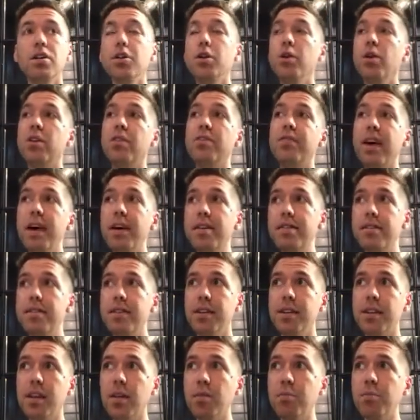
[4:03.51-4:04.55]
You invest
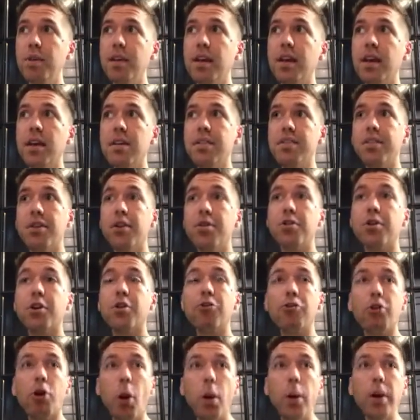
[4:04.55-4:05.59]
in them because there's a
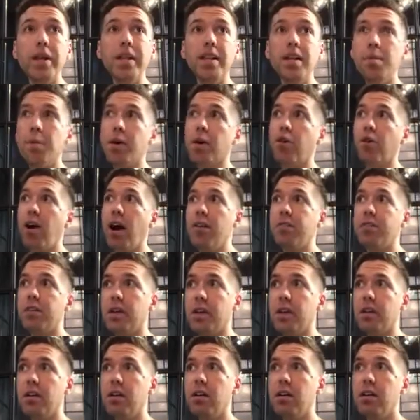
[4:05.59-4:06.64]
growing
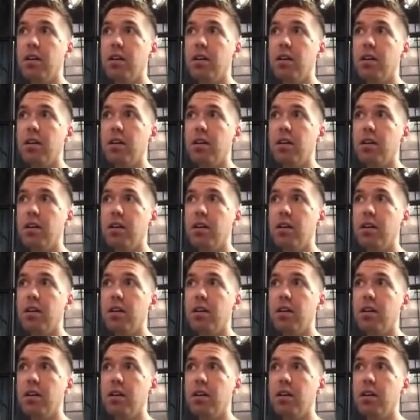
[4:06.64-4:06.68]
demographic.